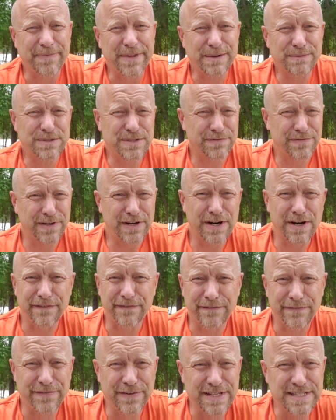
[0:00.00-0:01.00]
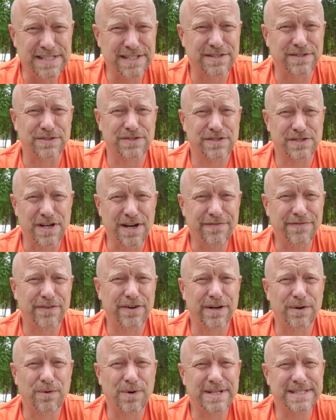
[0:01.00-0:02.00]
it was a very physical
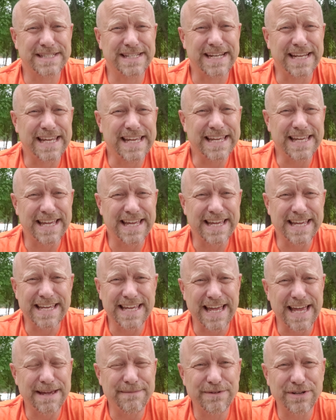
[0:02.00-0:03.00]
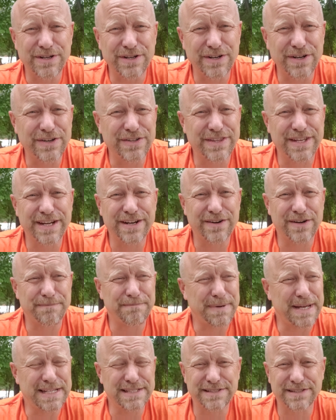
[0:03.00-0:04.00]
suffering, wasn't it? He came to earth here
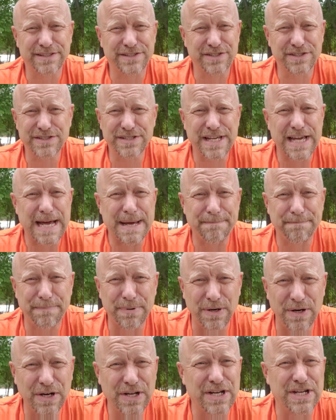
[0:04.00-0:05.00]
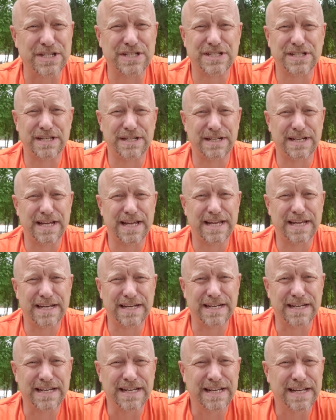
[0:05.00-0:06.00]
and basically just got punished
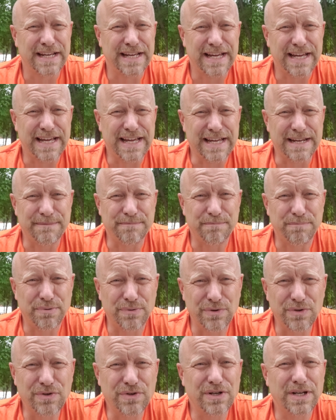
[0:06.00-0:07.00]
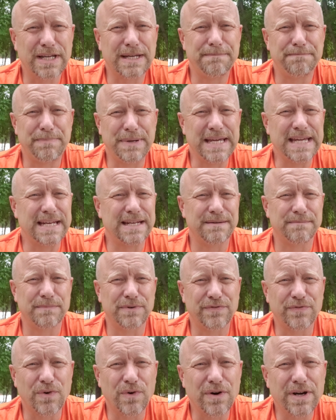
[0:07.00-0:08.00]
and brutally beaten
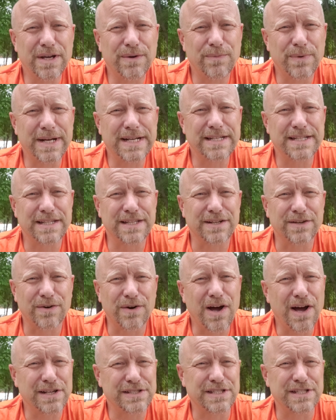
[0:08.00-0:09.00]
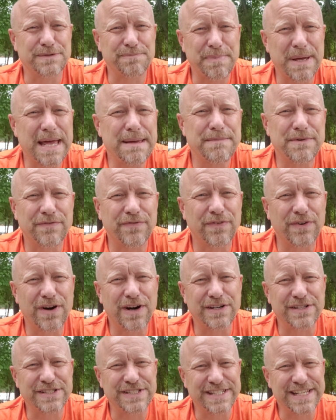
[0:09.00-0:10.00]
before he went to the cross as payment for
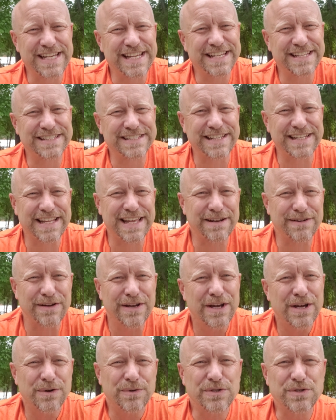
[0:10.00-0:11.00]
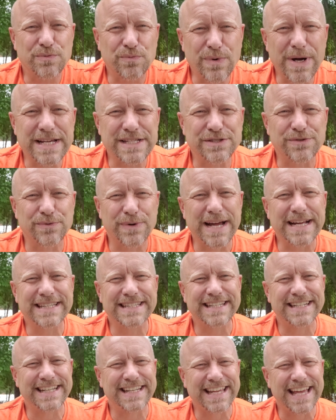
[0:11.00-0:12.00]
our sins, and then was
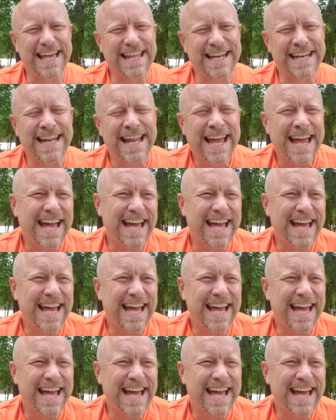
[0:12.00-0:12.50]
resurrected again.